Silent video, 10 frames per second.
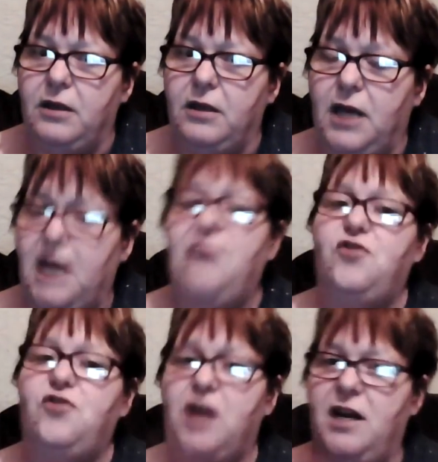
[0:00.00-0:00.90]
and I've
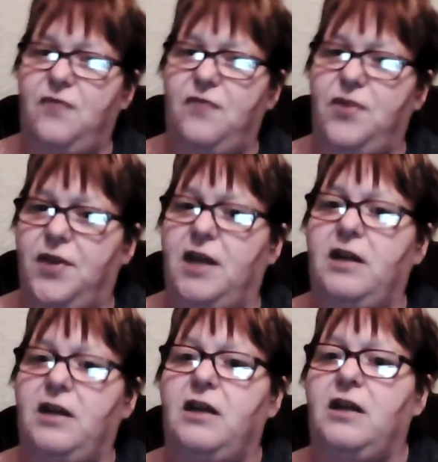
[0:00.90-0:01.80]
tried everything.
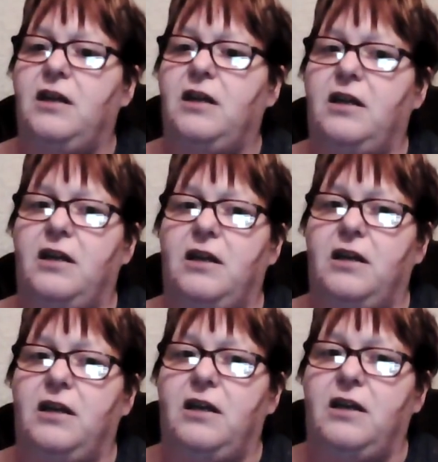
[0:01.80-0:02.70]

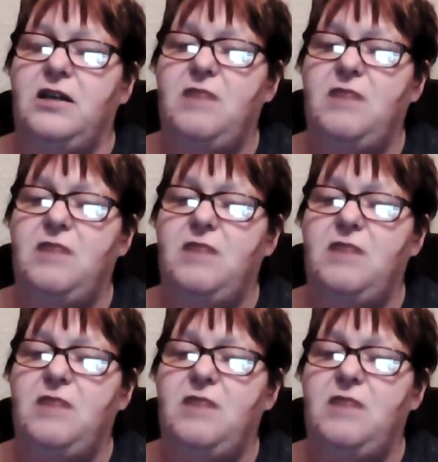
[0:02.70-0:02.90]
So